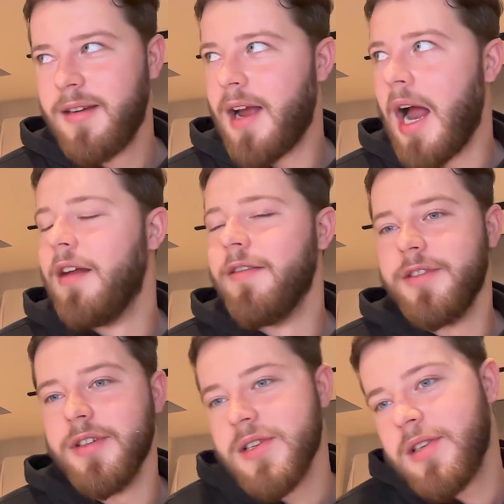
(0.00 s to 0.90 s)
kind of
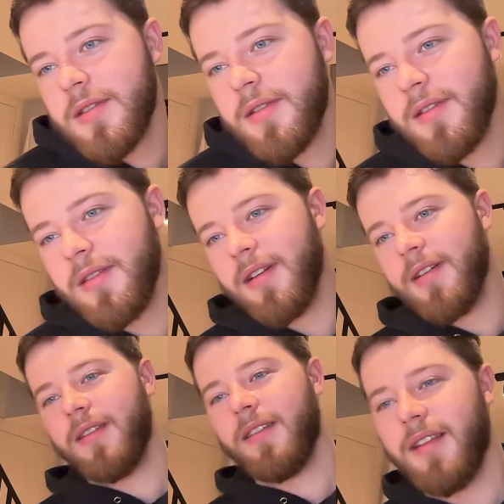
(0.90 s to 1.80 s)
just,
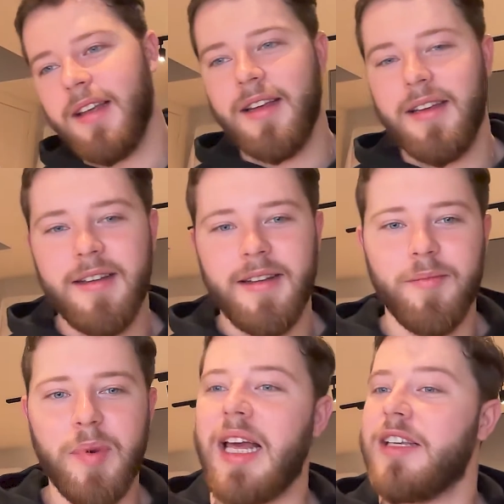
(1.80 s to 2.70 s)

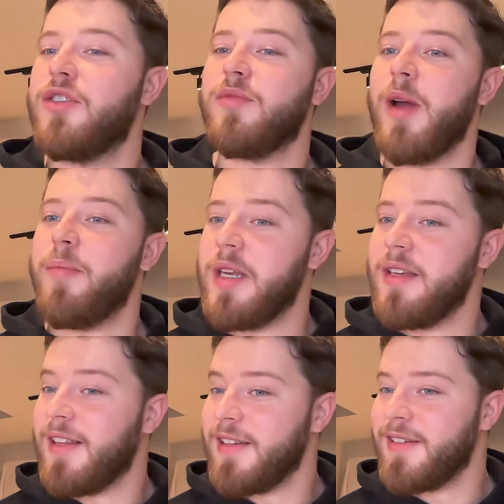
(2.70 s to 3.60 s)
but that's just my opinion. That's just